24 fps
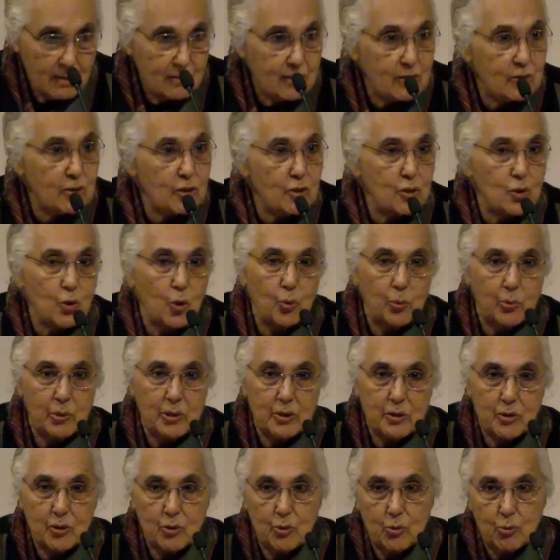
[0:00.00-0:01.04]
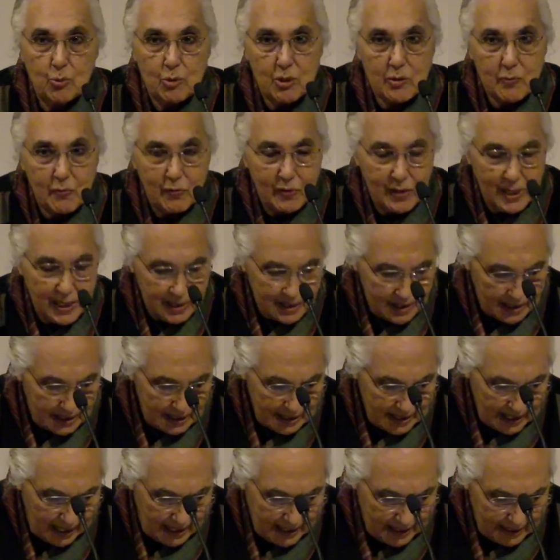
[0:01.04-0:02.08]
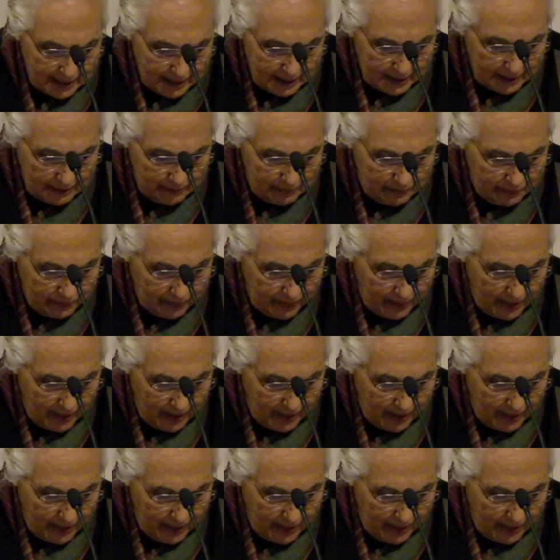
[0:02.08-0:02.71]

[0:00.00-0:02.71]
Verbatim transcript: This is always a useful exercise.